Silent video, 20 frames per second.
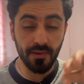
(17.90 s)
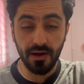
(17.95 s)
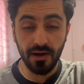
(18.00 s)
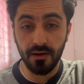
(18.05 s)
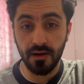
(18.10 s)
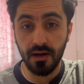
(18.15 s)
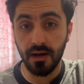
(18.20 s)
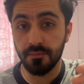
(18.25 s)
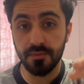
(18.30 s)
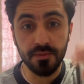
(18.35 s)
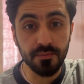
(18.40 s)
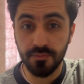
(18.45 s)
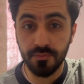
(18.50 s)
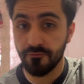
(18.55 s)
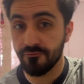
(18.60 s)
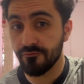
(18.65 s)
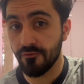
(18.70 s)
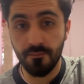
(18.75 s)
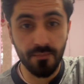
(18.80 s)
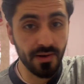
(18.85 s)
I've been
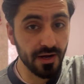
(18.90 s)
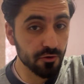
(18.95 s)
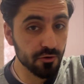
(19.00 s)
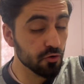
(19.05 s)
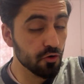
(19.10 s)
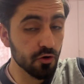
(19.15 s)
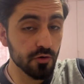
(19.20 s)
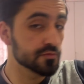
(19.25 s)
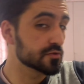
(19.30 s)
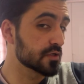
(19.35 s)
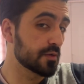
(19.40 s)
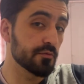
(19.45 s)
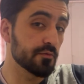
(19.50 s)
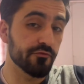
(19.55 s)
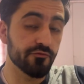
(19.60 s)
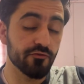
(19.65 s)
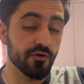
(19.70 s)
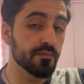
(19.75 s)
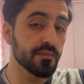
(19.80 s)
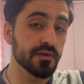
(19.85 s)
from back home, so I'm
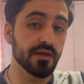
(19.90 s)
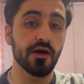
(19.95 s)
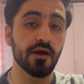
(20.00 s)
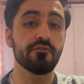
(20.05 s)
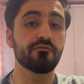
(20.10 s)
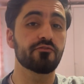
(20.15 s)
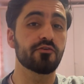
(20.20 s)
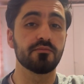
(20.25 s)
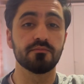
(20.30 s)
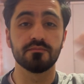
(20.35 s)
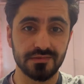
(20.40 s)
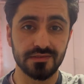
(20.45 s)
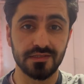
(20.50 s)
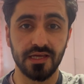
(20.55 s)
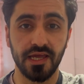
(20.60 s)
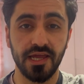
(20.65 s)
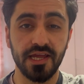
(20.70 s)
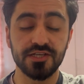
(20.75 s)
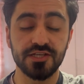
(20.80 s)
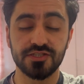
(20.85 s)
not from here. I'm from
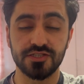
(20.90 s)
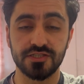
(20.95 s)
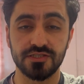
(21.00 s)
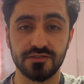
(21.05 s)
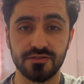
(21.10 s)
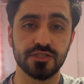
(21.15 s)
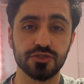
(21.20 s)
the Asian